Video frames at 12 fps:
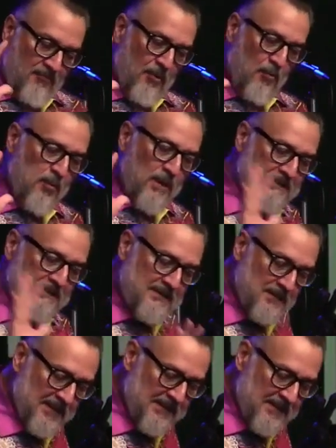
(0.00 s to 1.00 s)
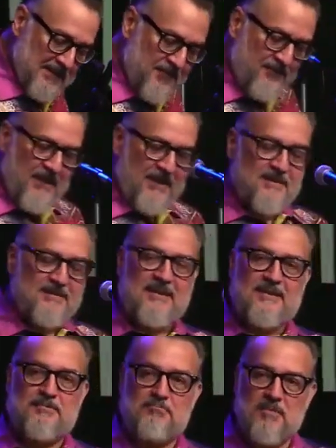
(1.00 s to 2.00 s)
For wisdom is a defense
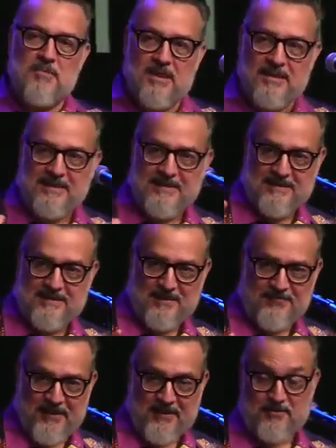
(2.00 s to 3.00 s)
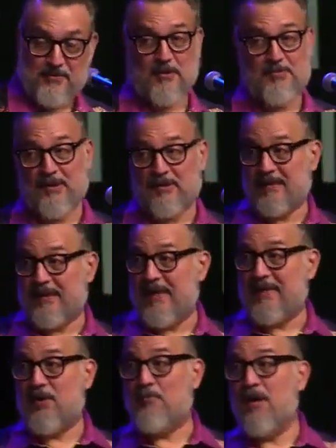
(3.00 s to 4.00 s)
as money is a defense. Well, apparently there
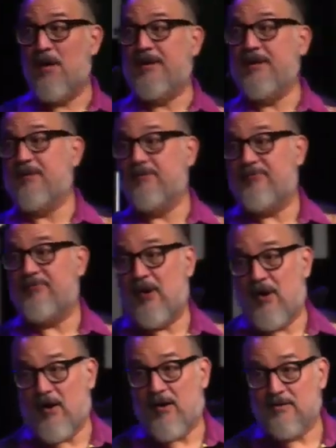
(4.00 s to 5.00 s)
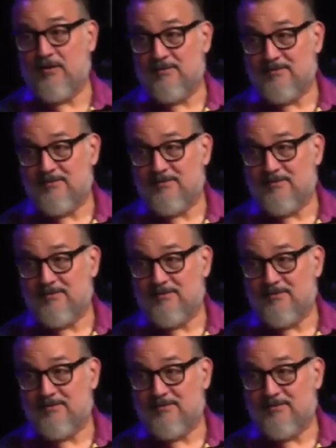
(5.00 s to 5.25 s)
ain't no money in Pharr.